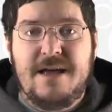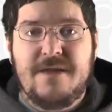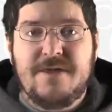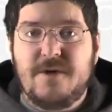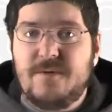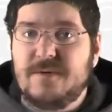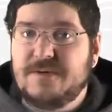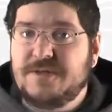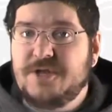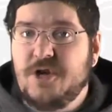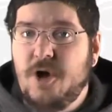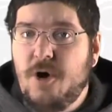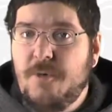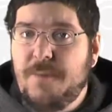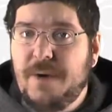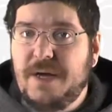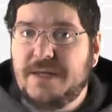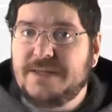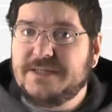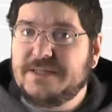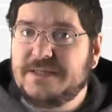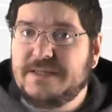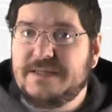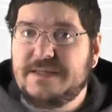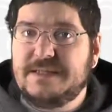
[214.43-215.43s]
There is no
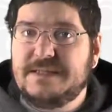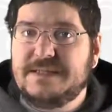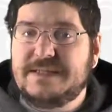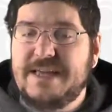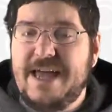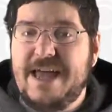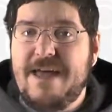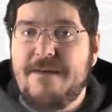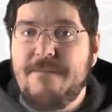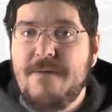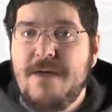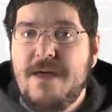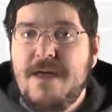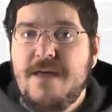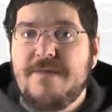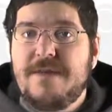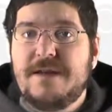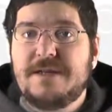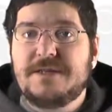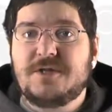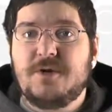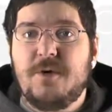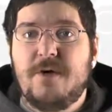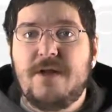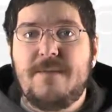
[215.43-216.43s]
puzzle in this game
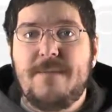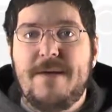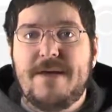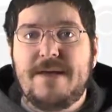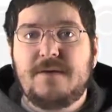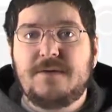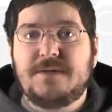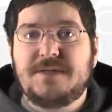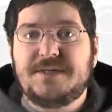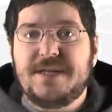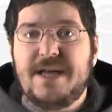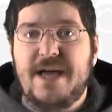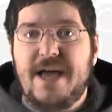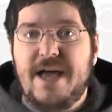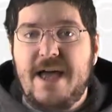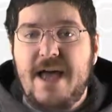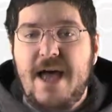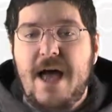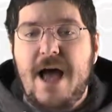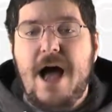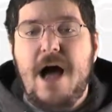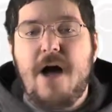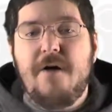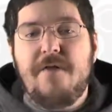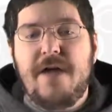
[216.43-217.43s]
that is going to make you say,
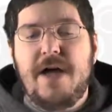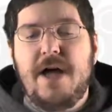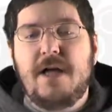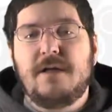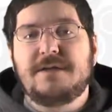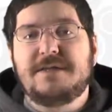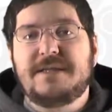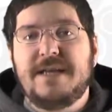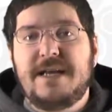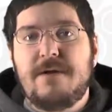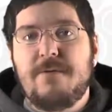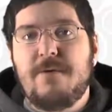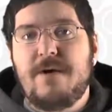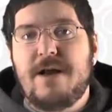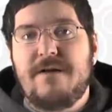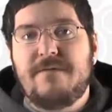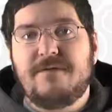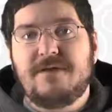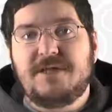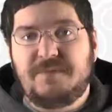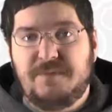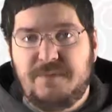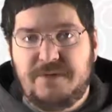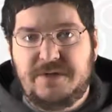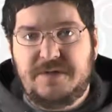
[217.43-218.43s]
how the hell is anyone
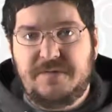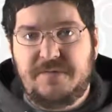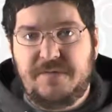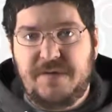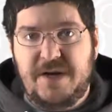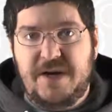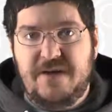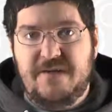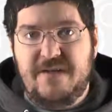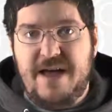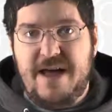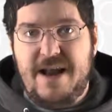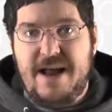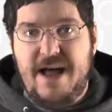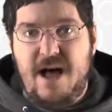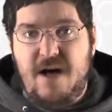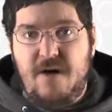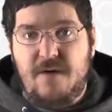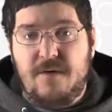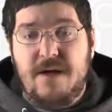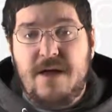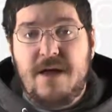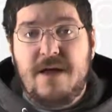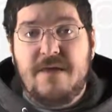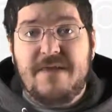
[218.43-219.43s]
ever supposed to figure that
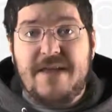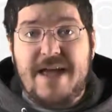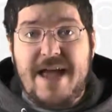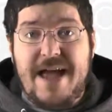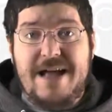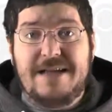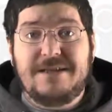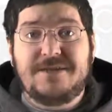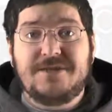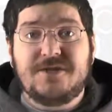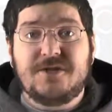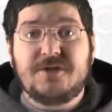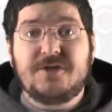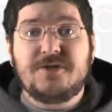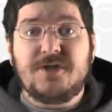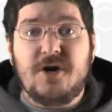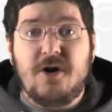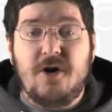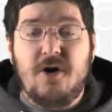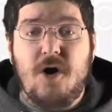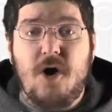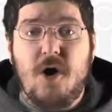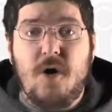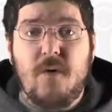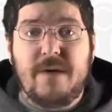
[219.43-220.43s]
out? The answers
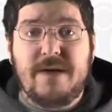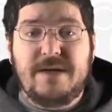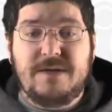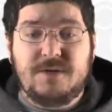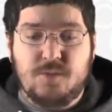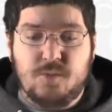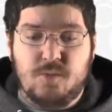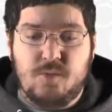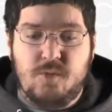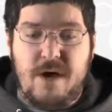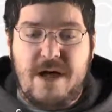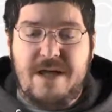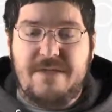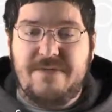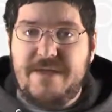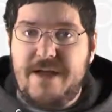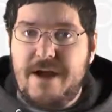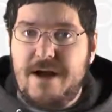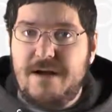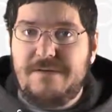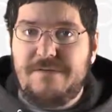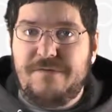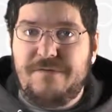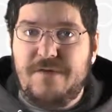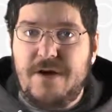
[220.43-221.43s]
are always right
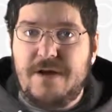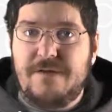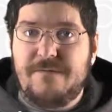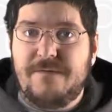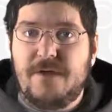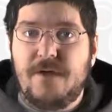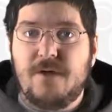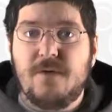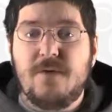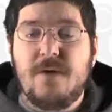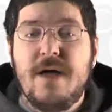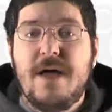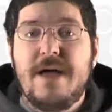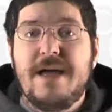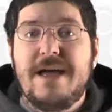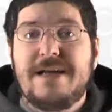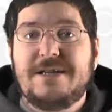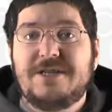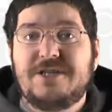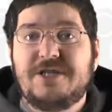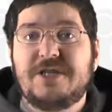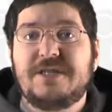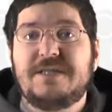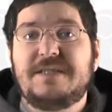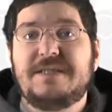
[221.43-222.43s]
there in front of you.
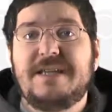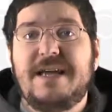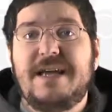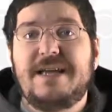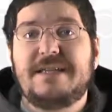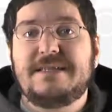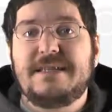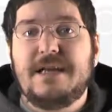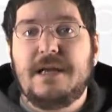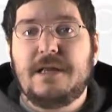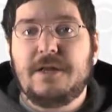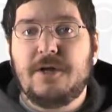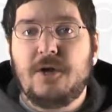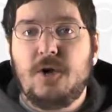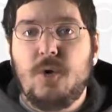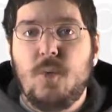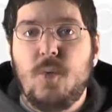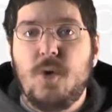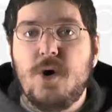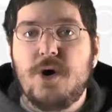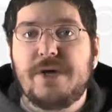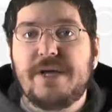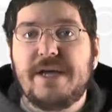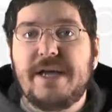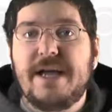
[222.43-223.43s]
It just takes a little
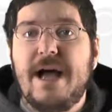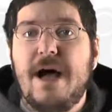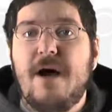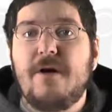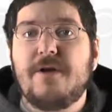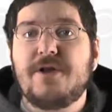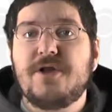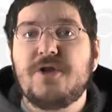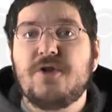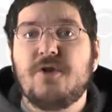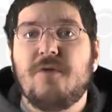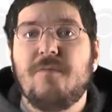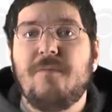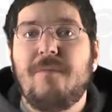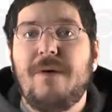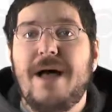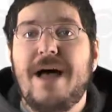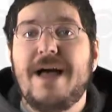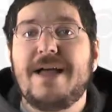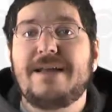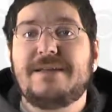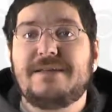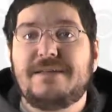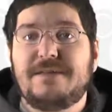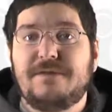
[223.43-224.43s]
working out in your
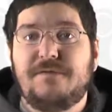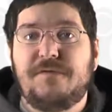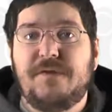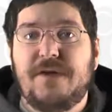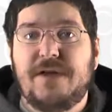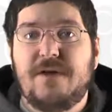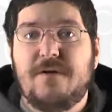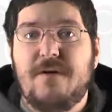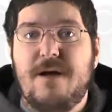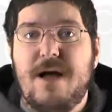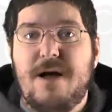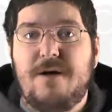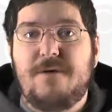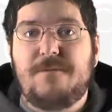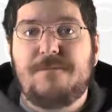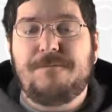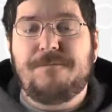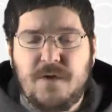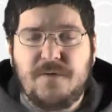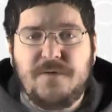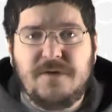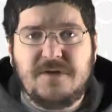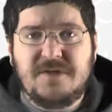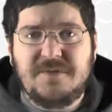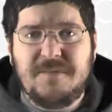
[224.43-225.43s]
mind to figure out.
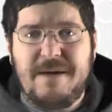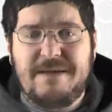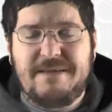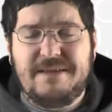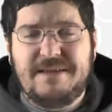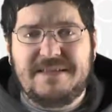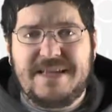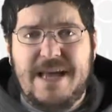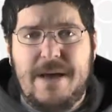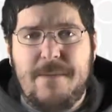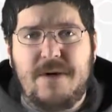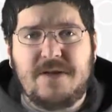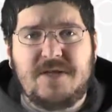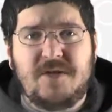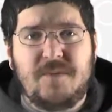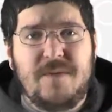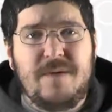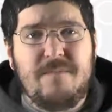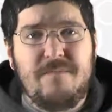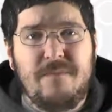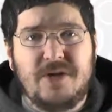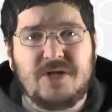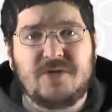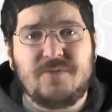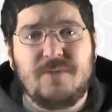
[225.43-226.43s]
The reviews make this game out to
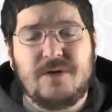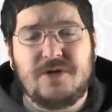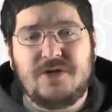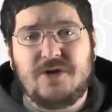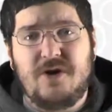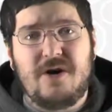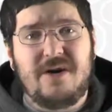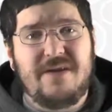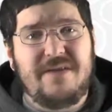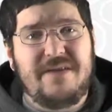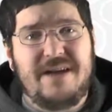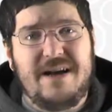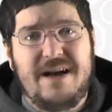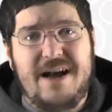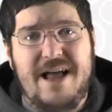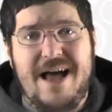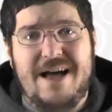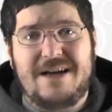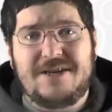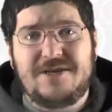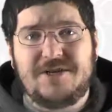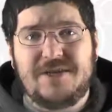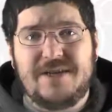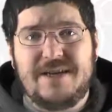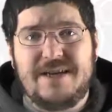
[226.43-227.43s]
be much, much harder than it
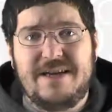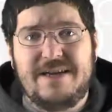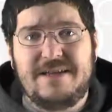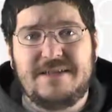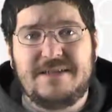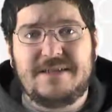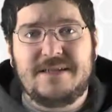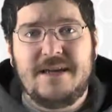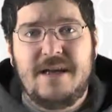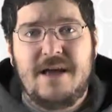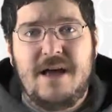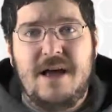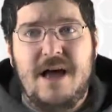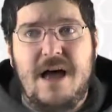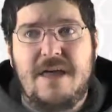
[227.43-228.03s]
actually is.